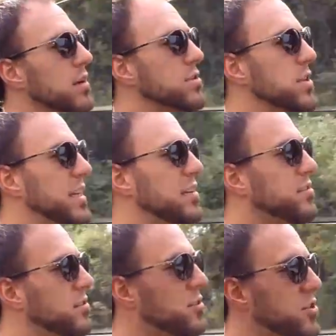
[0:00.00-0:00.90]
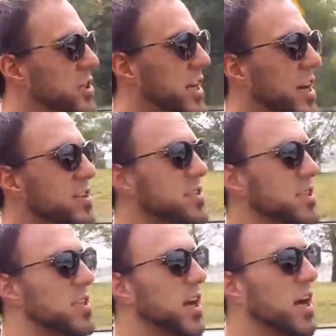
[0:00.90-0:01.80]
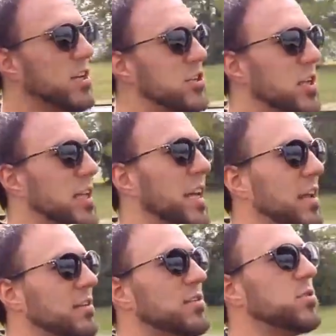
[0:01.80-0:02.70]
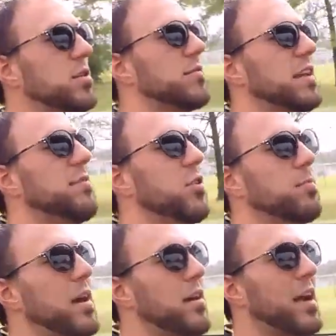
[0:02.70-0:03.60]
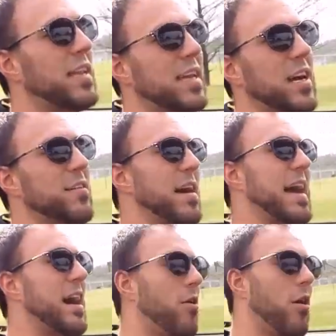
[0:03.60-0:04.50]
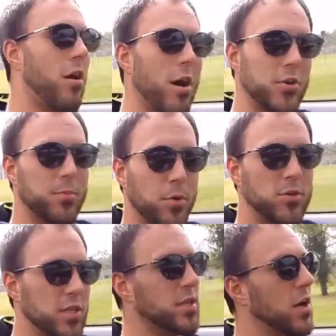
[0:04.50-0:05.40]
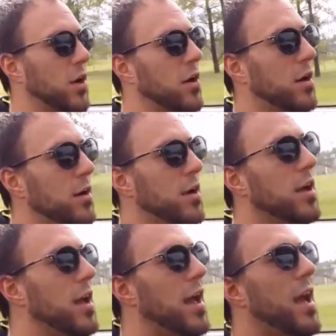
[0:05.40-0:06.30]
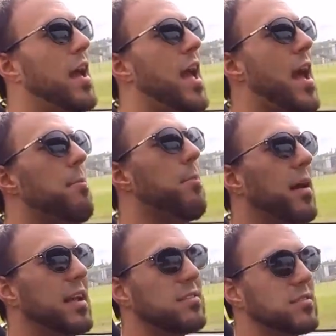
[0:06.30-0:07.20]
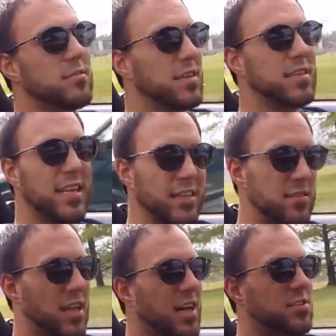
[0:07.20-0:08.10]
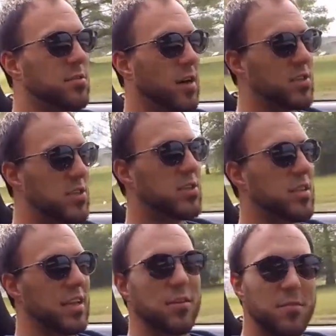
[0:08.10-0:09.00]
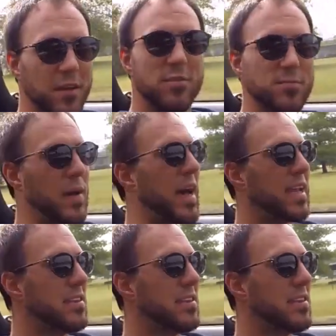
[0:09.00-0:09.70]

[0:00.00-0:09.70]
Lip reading: So you get just a touch of lean to sort of give you a better idea of how hard you're pushing the car. But it's, like I said, it's not so much that it feels bad.